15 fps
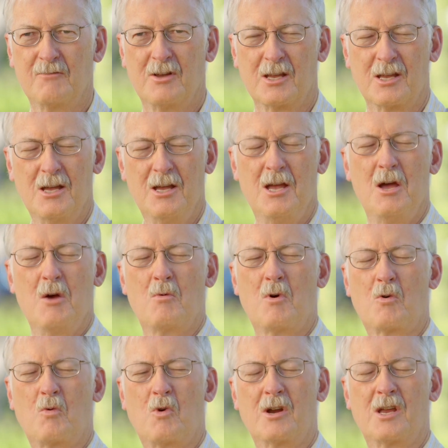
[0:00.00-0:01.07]
I feel like when
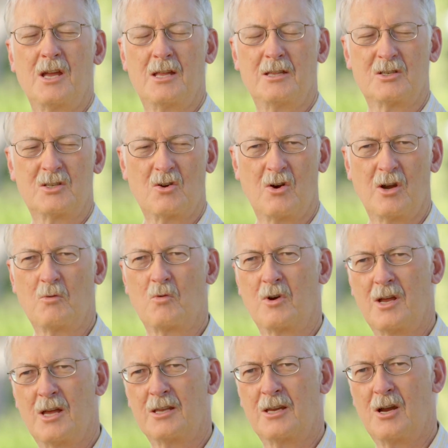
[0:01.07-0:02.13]
we're working on the story and we're
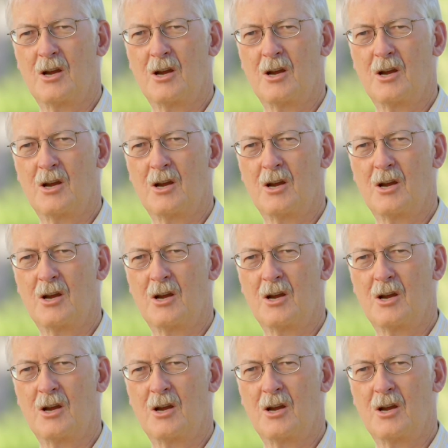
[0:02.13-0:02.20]
working on the